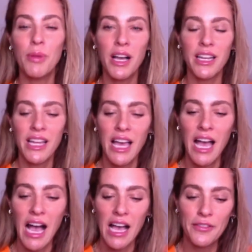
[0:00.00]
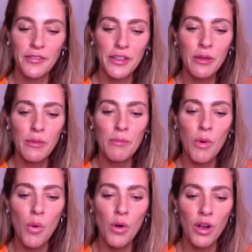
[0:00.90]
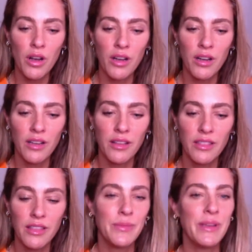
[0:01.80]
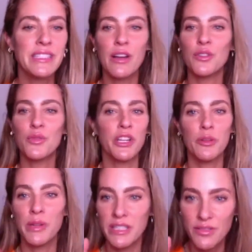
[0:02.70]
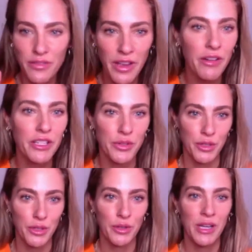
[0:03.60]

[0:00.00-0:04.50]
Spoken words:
But I feel more, this may sound weird, but it's very true.